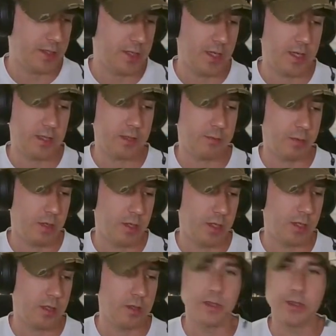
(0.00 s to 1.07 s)
not
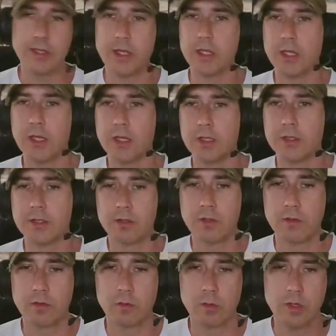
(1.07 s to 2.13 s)
spawning on dedicated
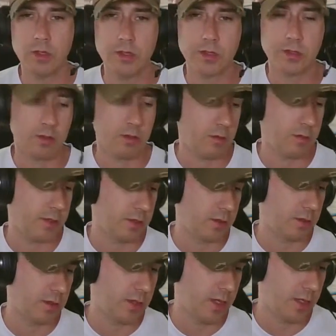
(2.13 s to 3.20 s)
server worlds, so it's a
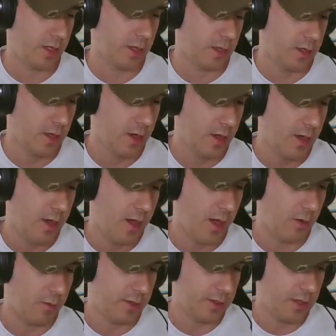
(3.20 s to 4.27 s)
good thing
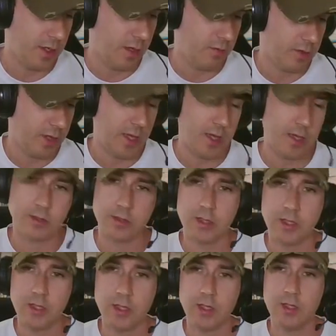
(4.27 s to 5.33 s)
I wasn't able to actually
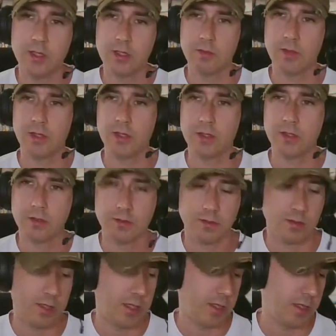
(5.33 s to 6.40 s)
get into my
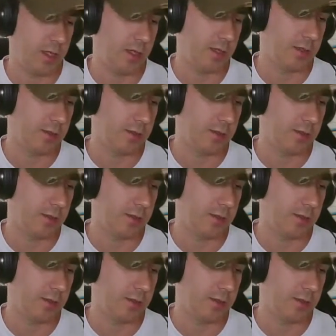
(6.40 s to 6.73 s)
dedicated